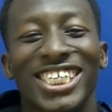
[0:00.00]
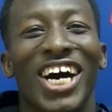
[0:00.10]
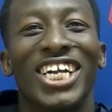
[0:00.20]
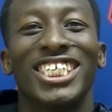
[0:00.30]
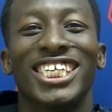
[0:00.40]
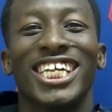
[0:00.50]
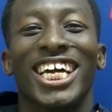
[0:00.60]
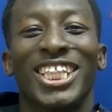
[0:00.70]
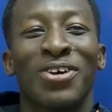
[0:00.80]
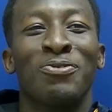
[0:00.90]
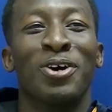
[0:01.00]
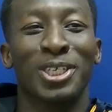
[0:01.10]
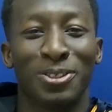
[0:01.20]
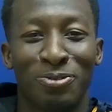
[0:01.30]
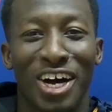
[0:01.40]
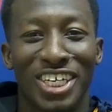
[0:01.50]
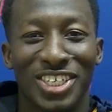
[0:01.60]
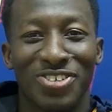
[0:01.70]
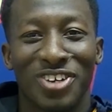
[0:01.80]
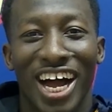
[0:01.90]
honestly like the most
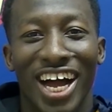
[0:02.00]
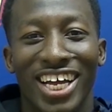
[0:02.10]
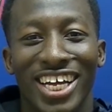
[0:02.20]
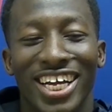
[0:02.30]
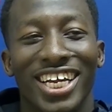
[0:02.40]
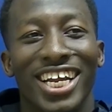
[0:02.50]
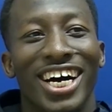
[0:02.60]
positive guy, and